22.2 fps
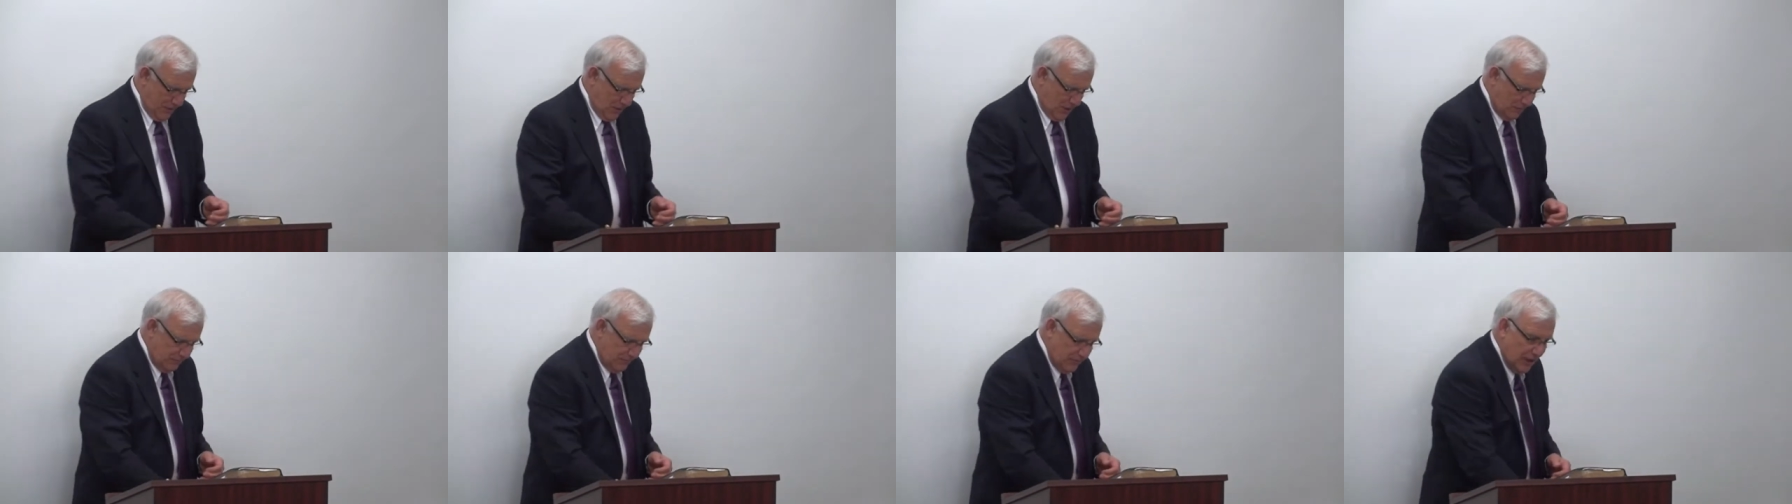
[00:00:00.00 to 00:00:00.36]

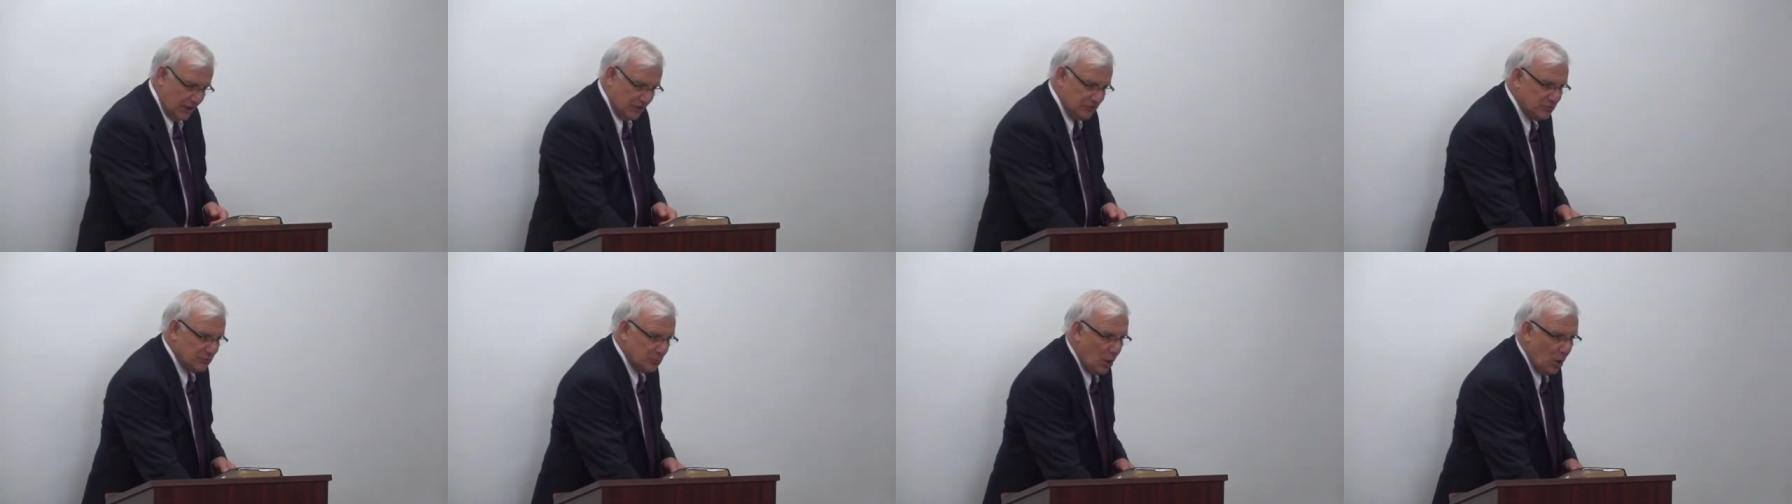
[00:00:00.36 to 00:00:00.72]
of
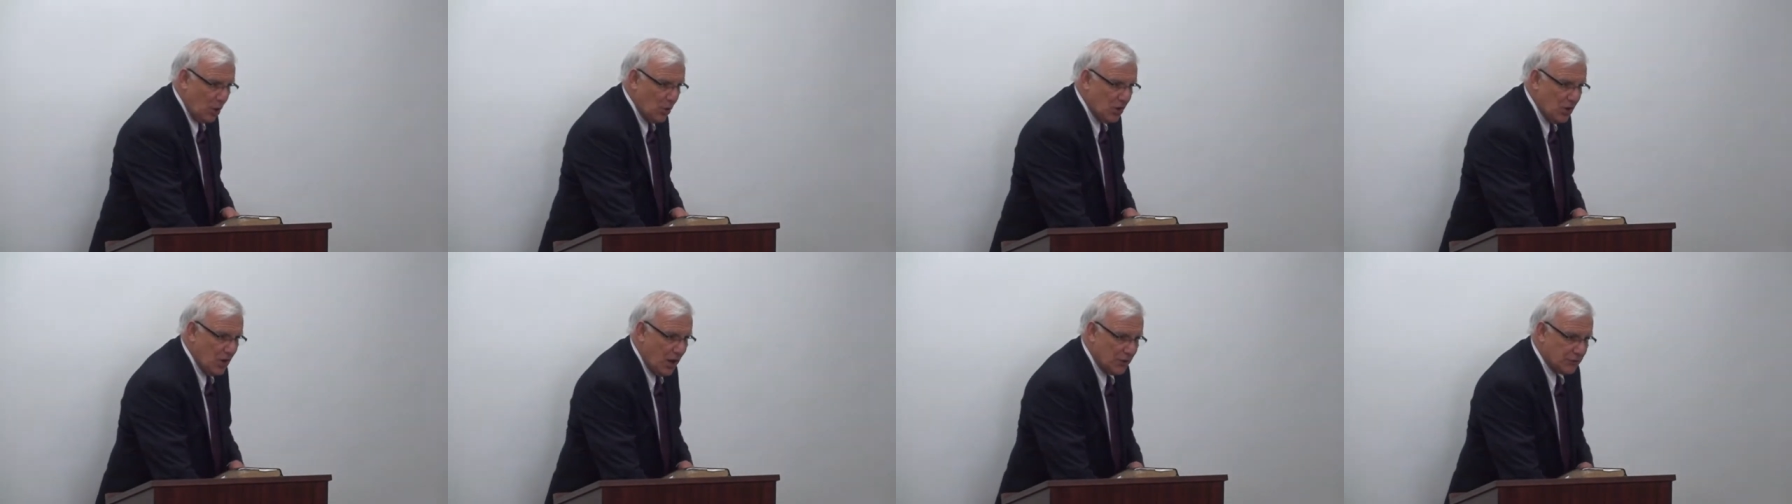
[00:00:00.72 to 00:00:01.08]
that
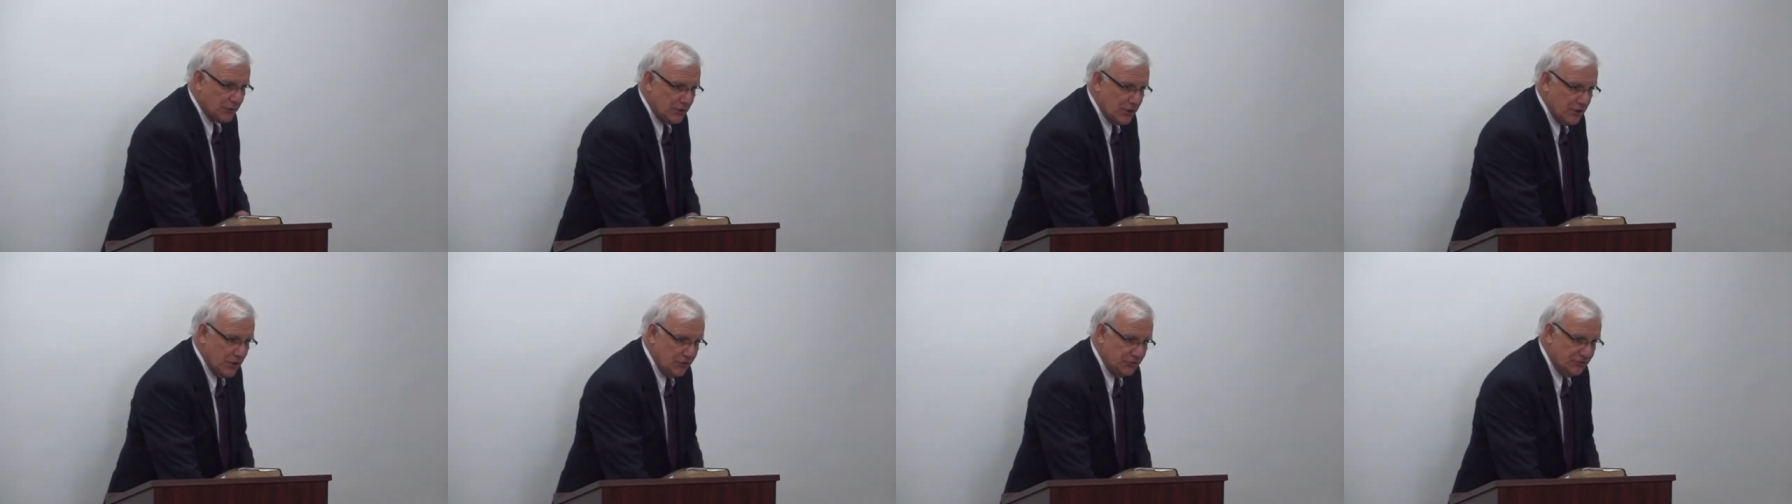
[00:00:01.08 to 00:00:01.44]
small
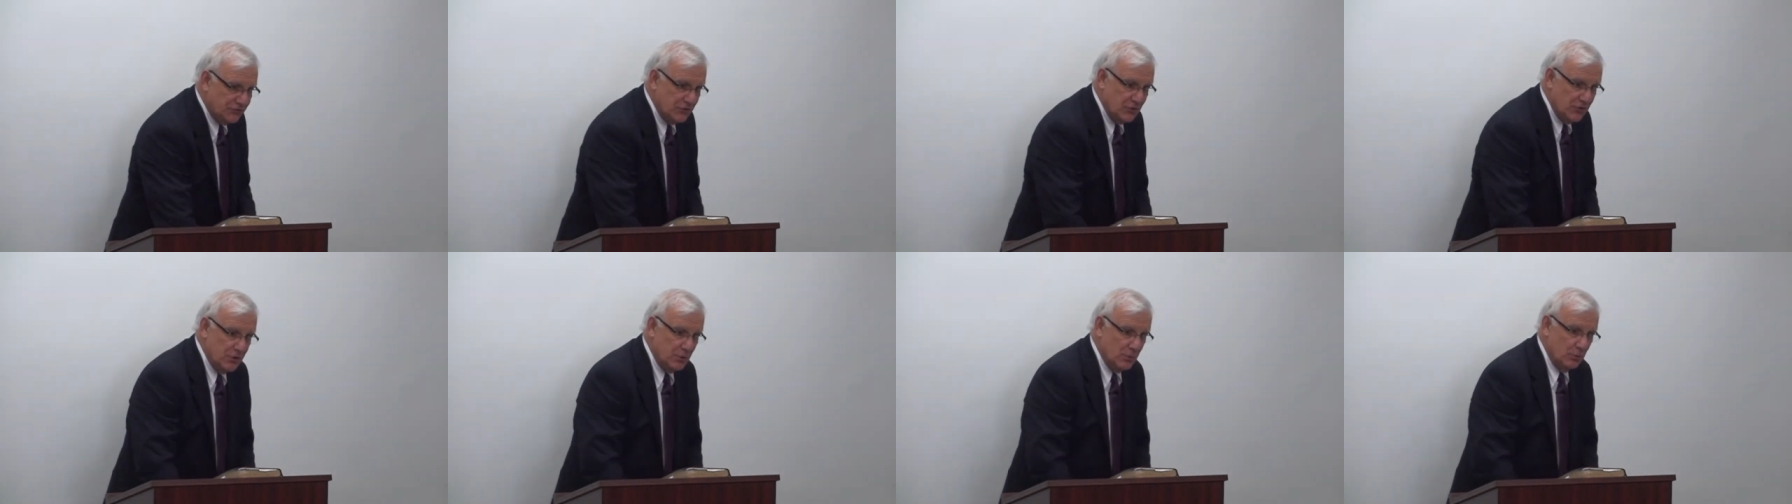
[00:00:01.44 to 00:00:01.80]
congregation.